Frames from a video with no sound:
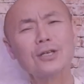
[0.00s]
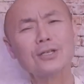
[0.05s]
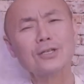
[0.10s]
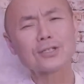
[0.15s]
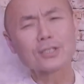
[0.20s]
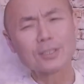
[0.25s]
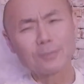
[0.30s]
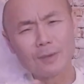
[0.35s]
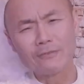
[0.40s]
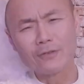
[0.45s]

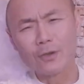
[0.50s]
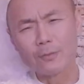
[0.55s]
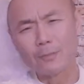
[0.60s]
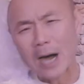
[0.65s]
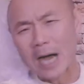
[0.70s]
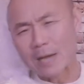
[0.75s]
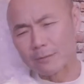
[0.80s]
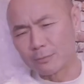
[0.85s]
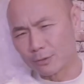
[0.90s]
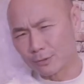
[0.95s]
Some of your
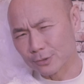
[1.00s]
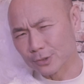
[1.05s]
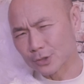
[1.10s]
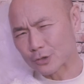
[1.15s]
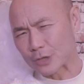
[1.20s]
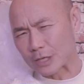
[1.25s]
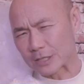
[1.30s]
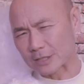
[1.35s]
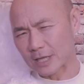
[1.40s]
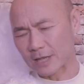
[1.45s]
Bibles
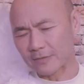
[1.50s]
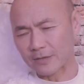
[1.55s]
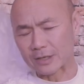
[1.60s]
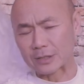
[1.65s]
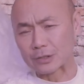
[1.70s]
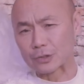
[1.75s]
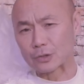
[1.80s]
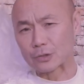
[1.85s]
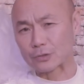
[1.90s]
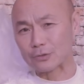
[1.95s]
translate it
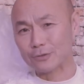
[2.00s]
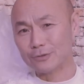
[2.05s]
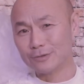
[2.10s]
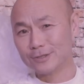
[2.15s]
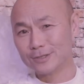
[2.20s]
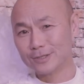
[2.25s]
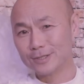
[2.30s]
into